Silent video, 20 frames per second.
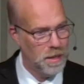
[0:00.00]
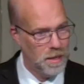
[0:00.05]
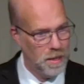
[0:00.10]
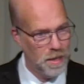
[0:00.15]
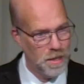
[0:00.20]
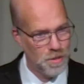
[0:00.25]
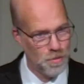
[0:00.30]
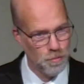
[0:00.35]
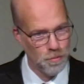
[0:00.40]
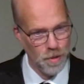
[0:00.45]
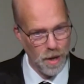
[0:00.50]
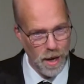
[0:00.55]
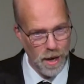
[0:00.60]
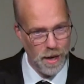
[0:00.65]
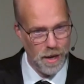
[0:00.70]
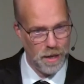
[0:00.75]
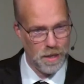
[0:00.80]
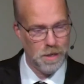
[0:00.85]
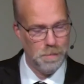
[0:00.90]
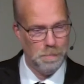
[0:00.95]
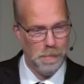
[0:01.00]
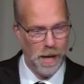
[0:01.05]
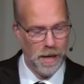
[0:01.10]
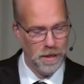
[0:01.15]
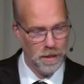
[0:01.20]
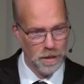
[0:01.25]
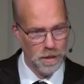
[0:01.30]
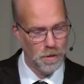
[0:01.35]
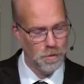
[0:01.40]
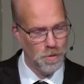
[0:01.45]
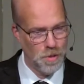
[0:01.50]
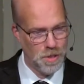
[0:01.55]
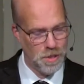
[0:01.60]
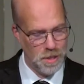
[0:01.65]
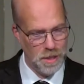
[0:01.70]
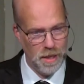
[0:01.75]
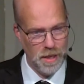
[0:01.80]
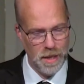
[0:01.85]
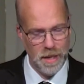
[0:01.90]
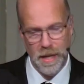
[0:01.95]
is rocked by our own
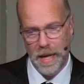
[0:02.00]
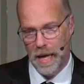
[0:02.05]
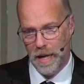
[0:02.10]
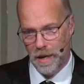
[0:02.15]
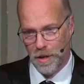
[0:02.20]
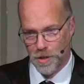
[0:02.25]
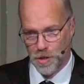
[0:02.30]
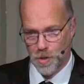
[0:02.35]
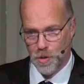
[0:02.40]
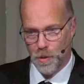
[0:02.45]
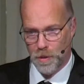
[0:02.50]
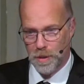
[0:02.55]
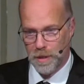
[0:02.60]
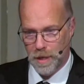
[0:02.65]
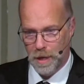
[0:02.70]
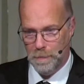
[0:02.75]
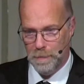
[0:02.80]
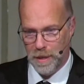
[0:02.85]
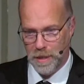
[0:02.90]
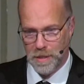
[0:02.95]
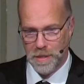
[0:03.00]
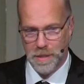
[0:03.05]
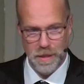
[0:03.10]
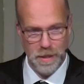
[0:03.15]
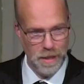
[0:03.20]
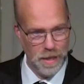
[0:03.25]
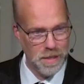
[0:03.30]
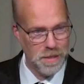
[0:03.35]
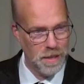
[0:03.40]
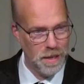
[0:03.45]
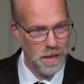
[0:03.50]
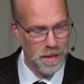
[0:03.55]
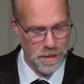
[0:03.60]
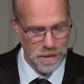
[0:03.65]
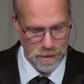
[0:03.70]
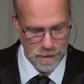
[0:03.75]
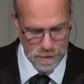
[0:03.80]
sin and our shortcomings, isn't it?